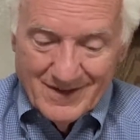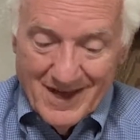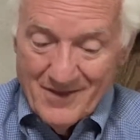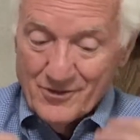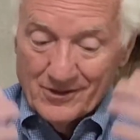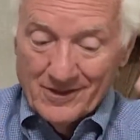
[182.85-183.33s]

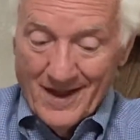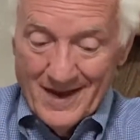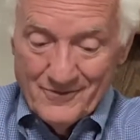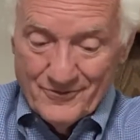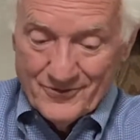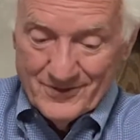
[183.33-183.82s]
and the
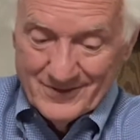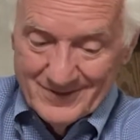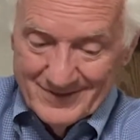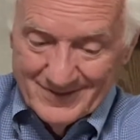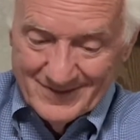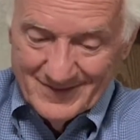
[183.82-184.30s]
life.
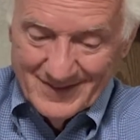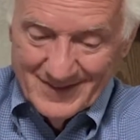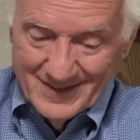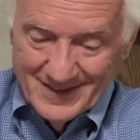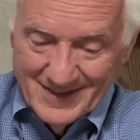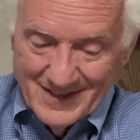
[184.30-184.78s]

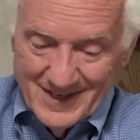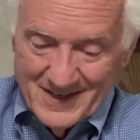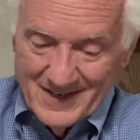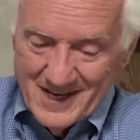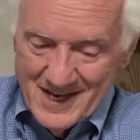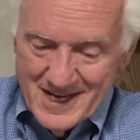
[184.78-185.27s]

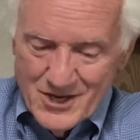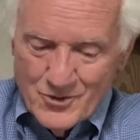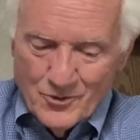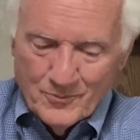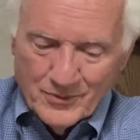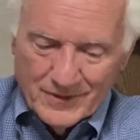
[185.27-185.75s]
He
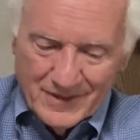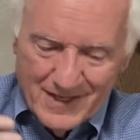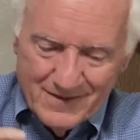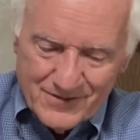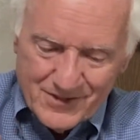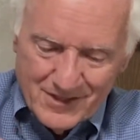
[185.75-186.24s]
who
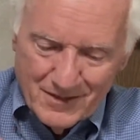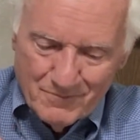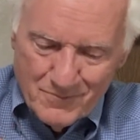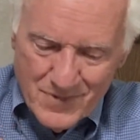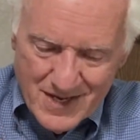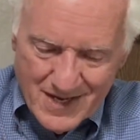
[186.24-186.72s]
believes
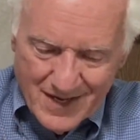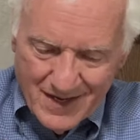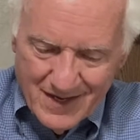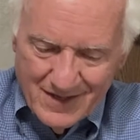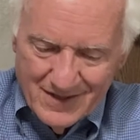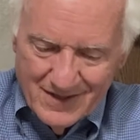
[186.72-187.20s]
in
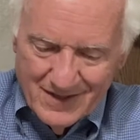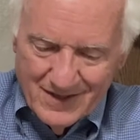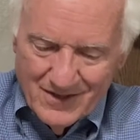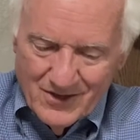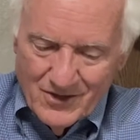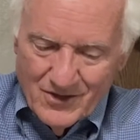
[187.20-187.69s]
me,
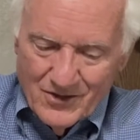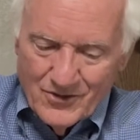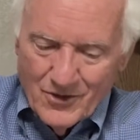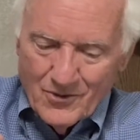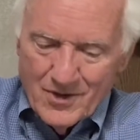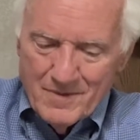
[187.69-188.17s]

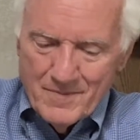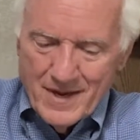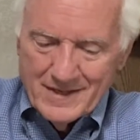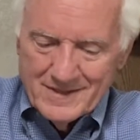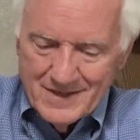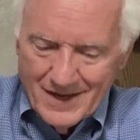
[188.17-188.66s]
though he
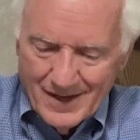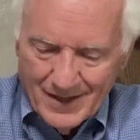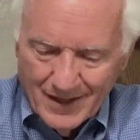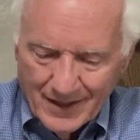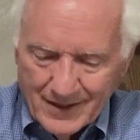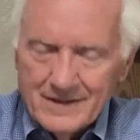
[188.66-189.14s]
may
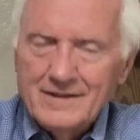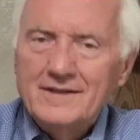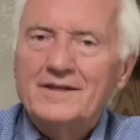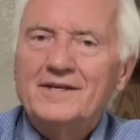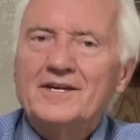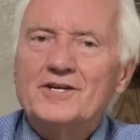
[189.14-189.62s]
die,
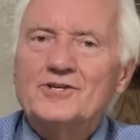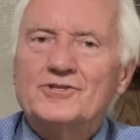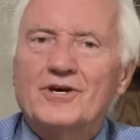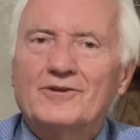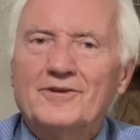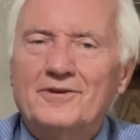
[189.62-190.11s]
he
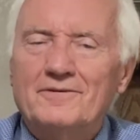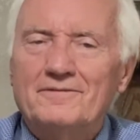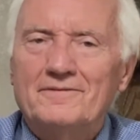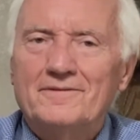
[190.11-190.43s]
shall live.